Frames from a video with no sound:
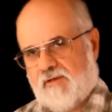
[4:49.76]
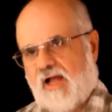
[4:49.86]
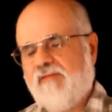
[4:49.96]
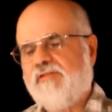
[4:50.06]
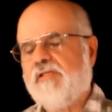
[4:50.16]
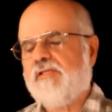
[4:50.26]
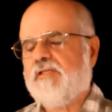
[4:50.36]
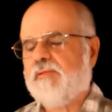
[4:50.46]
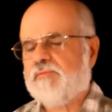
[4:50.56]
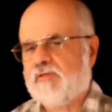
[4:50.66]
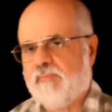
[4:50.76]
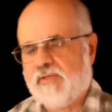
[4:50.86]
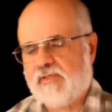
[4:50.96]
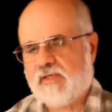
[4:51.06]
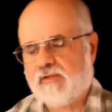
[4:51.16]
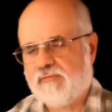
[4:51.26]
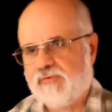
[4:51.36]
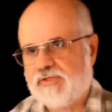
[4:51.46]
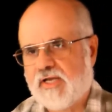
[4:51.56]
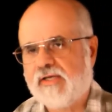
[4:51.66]
I've seen teams that have been together
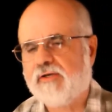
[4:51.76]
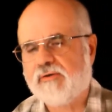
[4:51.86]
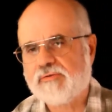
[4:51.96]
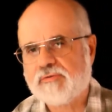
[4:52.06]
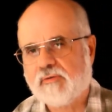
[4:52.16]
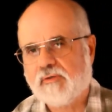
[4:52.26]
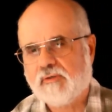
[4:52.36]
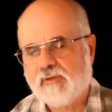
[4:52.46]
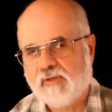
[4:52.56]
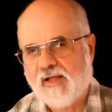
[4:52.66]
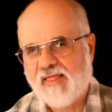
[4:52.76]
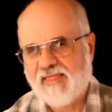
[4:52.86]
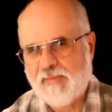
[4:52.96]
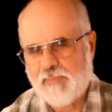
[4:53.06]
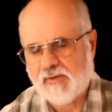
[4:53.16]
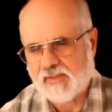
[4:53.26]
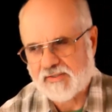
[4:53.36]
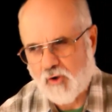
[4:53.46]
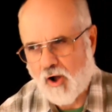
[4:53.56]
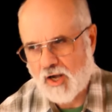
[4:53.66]
for 10 years. They barely
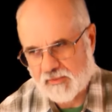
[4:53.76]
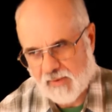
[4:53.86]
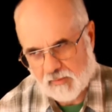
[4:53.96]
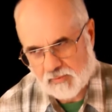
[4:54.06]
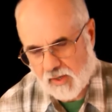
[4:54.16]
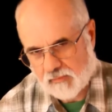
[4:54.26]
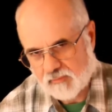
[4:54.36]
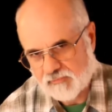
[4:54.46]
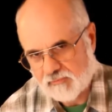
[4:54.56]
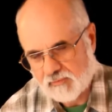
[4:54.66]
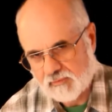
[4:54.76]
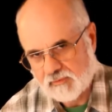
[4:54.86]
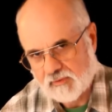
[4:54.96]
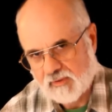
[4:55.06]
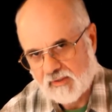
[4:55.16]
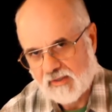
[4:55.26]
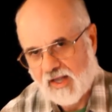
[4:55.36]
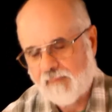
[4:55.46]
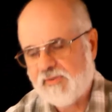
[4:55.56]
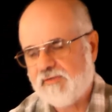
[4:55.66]
talk about problems.
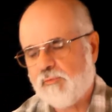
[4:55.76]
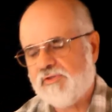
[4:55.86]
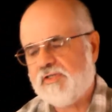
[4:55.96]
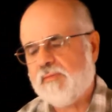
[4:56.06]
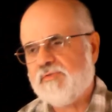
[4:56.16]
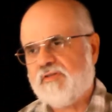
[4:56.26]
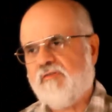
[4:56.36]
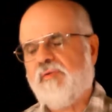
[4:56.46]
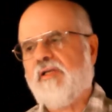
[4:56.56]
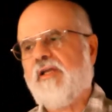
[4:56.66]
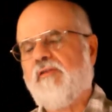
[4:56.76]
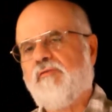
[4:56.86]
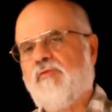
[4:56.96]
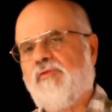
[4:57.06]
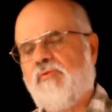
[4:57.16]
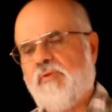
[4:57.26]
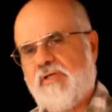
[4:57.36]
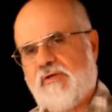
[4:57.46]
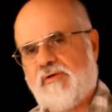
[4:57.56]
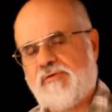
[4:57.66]
I've been with teams that have been together for 3
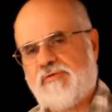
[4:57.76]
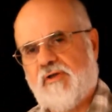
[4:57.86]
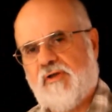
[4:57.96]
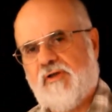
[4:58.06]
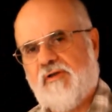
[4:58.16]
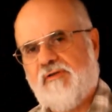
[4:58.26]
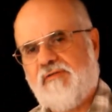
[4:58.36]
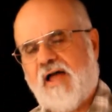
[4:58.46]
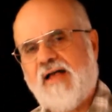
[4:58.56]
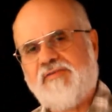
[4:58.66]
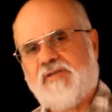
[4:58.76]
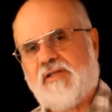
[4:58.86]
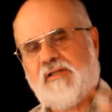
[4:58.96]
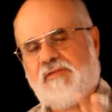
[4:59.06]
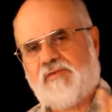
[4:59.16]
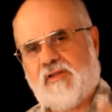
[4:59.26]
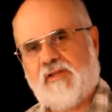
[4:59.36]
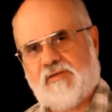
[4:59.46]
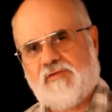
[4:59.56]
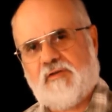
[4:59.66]
years. Tasking, let's
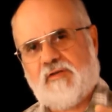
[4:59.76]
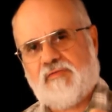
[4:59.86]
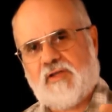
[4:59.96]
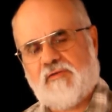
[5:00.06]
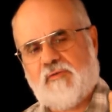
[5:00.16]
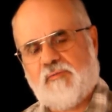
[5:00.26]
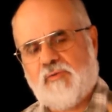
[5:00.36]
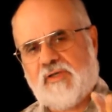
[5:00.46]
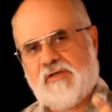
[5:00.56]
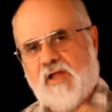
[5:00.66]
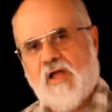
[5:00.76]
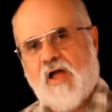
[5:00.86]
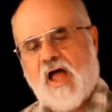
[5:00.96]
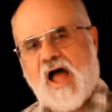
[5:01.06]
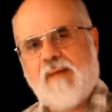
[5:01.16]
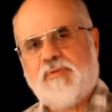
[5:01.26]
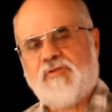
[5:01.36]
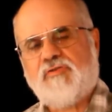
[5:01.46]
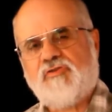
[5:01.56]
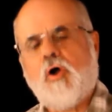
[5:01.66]
say, if they're doing it,
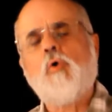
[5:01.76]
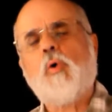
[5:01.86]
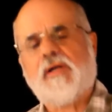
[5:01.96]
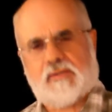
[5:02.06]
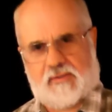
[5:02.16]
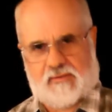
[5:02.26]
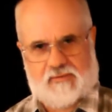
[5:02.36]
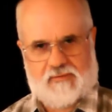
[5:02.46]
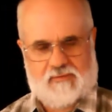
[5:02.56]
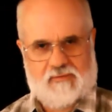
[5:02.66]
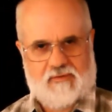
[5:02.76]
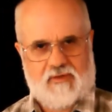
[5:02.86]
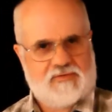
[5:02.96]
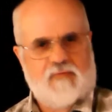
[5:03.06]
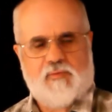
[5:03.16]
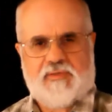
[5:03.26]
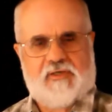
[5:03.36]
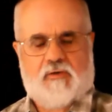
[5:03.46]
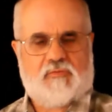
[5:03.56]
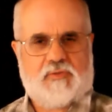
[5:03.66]
happens so quickly because everybody
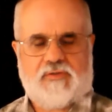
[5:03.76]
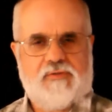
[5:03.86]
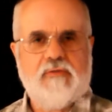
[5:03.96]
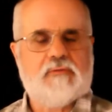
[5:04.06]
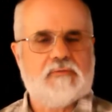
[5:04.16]
knows what to do.